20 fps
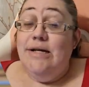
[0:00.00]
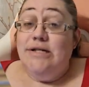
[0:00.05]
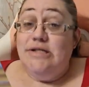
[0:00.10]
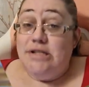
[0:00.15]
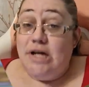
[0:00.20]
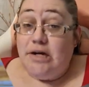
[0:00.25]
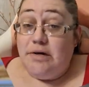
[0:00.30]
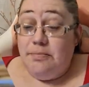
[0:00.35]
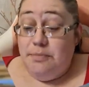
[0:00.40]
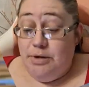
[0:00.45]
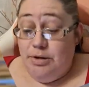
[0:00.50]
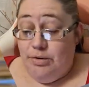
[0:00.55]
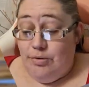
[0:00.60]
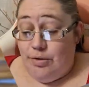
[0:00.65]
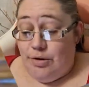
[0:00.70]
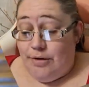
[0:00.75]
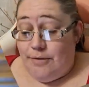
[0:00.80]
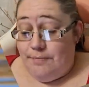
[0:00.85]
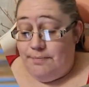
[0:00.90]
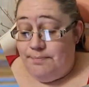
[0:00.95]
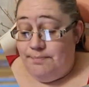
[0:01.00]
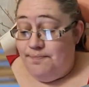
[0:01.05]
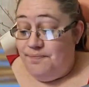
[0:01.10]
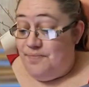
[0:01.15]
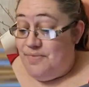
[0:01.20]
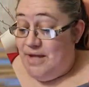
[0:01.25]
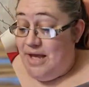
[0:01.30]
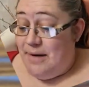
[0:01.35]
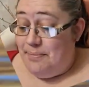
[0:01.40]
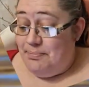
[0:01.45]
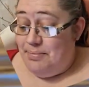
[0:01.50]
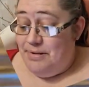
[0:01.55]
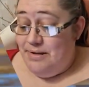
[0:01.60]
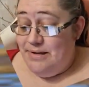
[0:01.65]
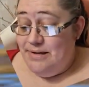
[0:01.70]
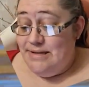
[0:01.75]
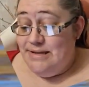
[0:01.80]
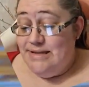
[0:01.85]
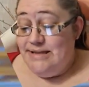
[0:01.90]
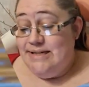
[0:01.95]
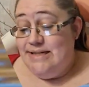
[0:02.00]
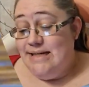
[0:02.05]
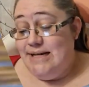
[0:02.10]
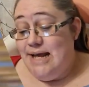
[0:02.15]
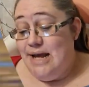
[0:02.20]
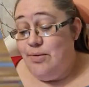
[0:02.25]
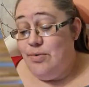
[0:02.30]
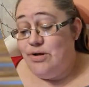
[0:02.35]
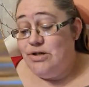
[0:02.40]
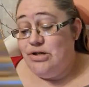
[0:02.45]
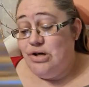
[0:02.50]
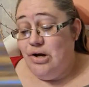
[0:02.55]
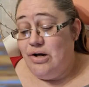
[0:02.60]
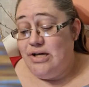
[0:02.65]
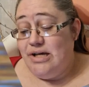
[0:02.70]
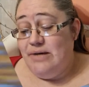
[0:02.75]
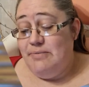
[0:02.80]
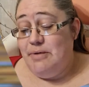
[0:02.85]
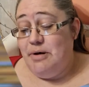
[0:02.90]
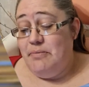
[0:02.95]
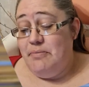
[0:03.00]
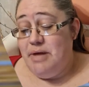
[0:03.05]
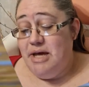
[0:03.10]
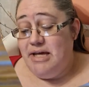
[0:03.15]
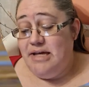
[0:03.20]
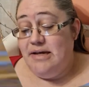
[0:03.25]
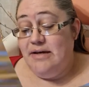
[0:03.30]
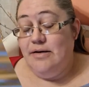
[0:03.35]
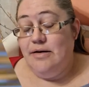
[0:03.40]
Duck manure. Yep, today we're talking about making